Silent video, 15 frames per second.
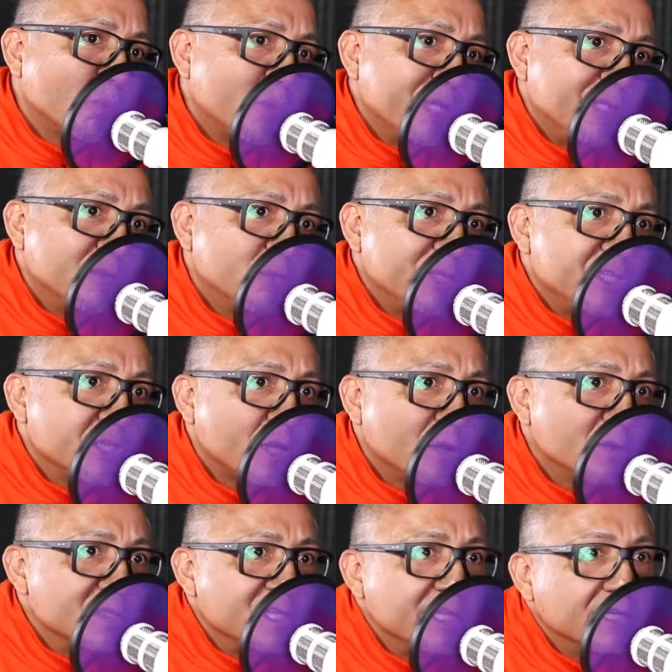we
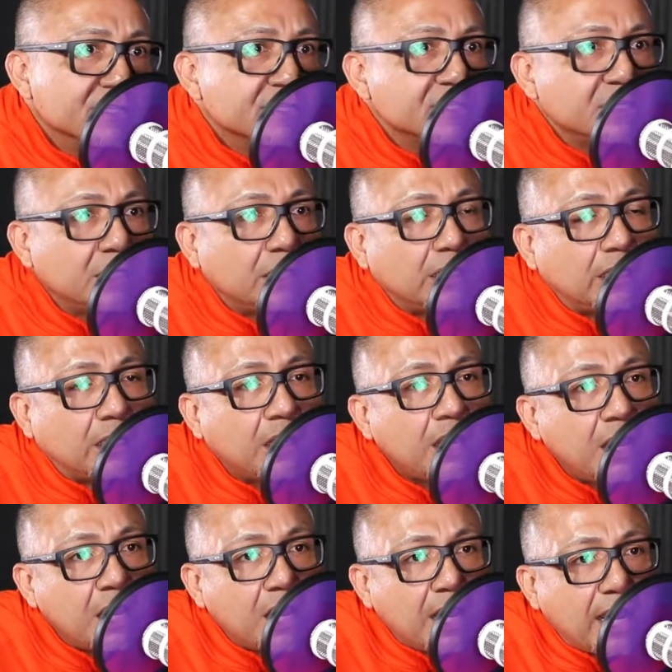chose the unseen
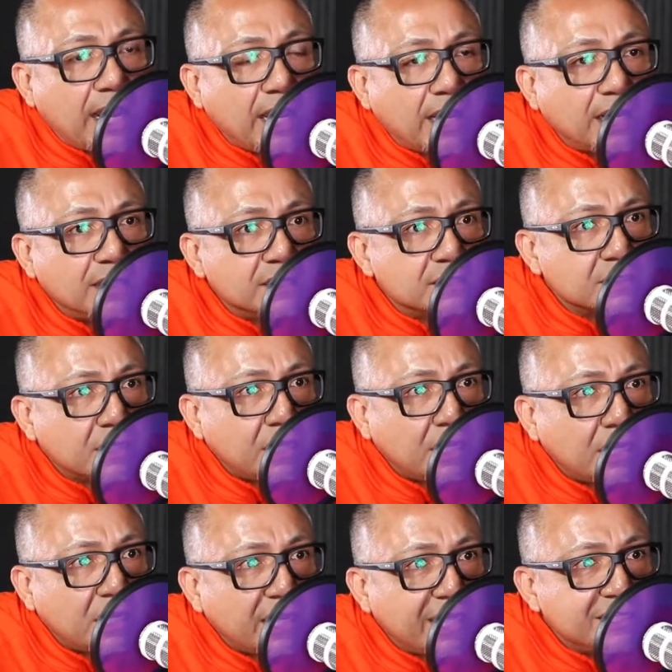as
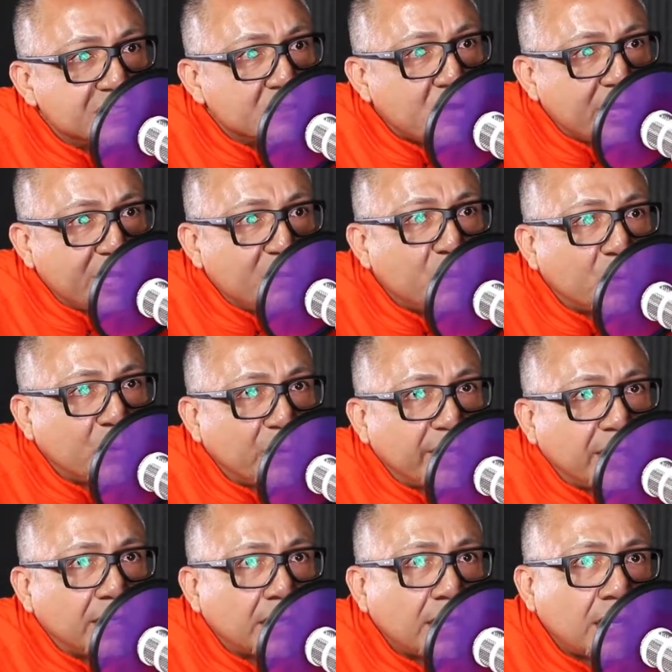a starting
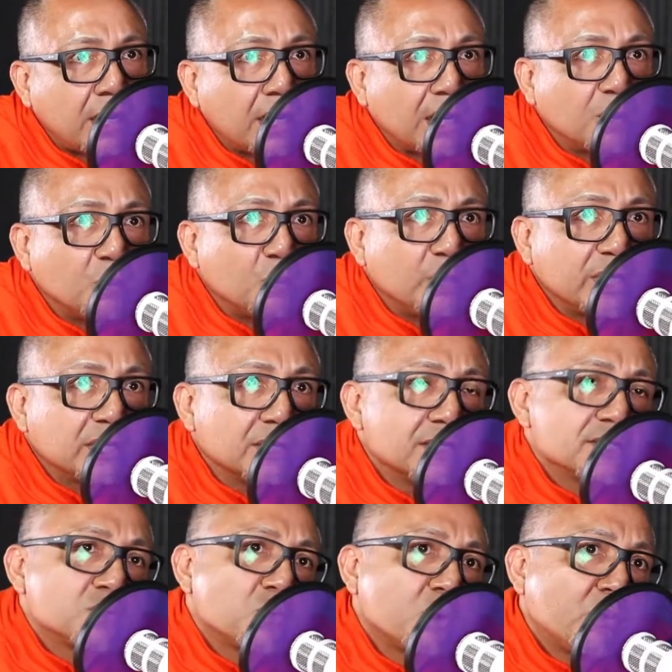point
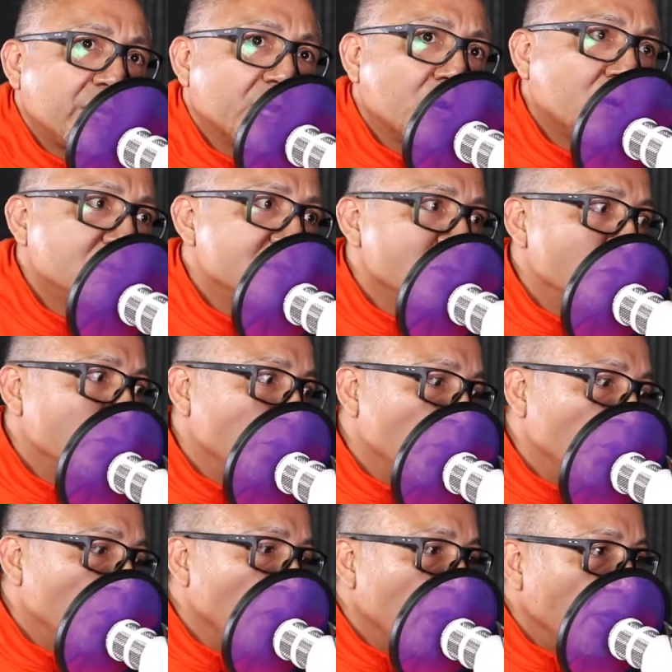because what we hope to
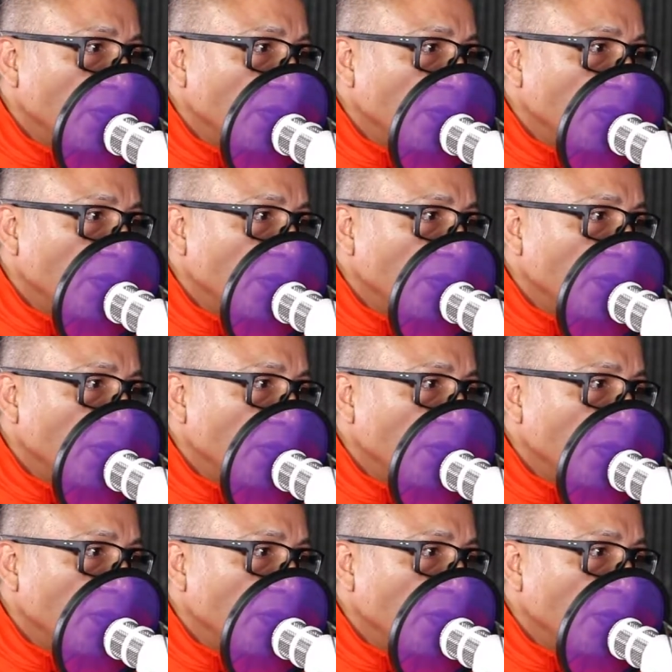do